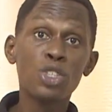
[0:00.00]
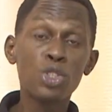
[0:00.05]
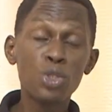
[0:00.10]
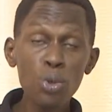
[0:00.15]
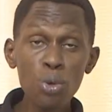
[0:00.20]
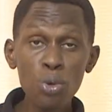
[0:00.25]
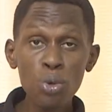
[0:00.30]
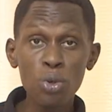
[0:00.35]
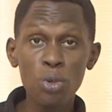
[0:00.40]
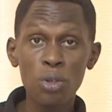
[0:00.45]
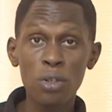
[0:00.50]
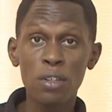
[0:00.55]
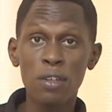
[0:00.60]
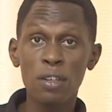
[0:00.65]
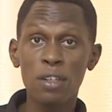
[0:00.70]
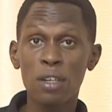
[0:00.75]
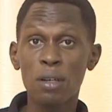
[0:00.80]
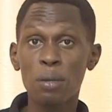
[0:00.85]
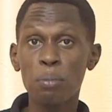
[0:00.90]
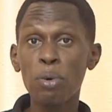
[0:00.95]
two,
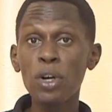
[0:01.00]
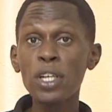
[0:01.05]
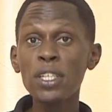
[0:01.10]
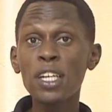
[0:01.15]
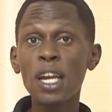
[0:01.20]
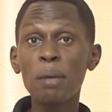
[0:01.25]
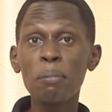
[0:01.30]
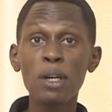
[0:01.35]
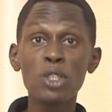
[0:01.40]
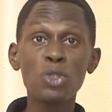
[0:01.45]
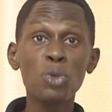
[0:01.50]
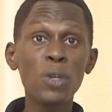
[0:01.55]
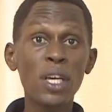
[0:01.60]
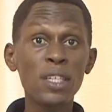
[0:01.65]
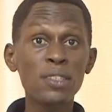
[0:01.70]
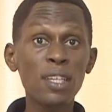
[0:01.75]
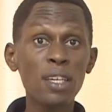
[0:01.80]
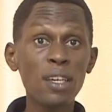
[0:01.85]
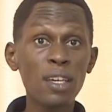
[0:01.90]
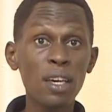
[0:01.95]
point number two,
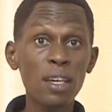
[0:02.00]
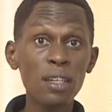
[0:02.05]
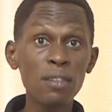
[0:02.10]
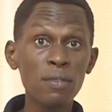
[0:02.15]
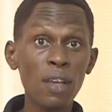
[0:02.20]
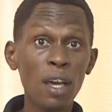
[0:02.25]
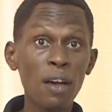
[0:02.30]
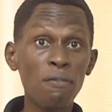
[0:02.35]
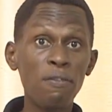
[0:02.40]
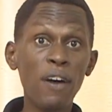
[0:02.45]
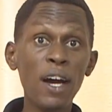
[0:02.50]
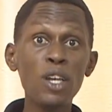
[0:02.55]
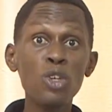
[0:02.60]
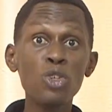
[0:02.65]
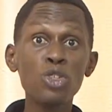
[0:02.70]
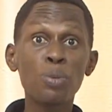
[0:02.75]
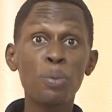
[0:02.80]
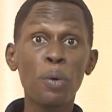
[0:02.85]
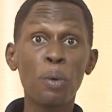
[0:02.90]
you're saying, values